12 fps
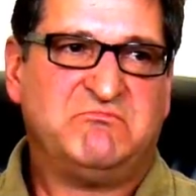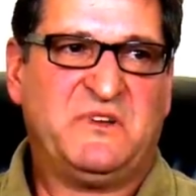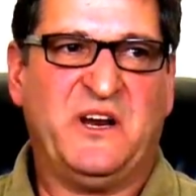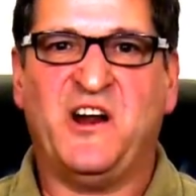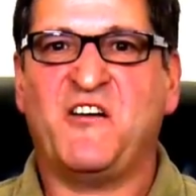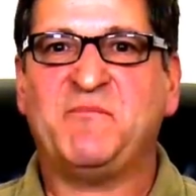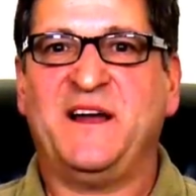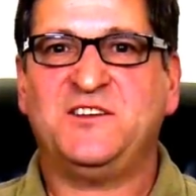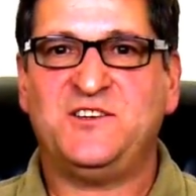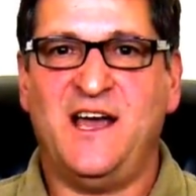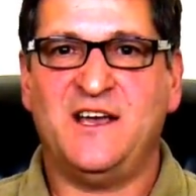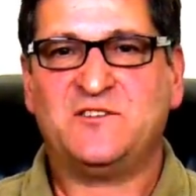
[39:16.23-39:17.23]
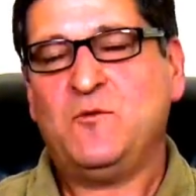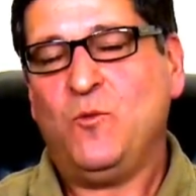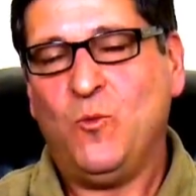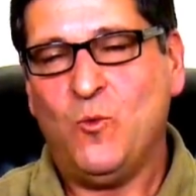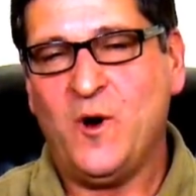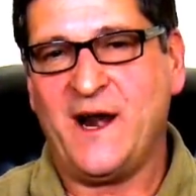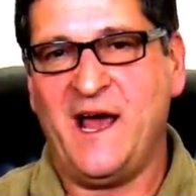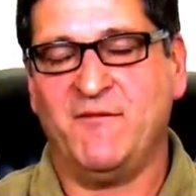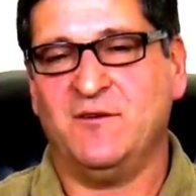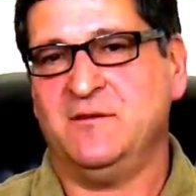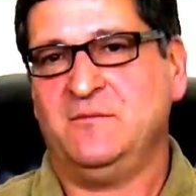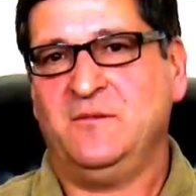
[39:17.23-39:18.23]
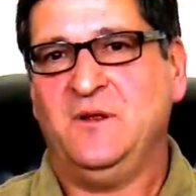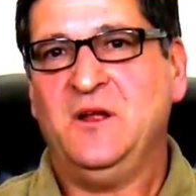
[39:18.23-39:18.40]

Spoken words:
it off my chest, whatever.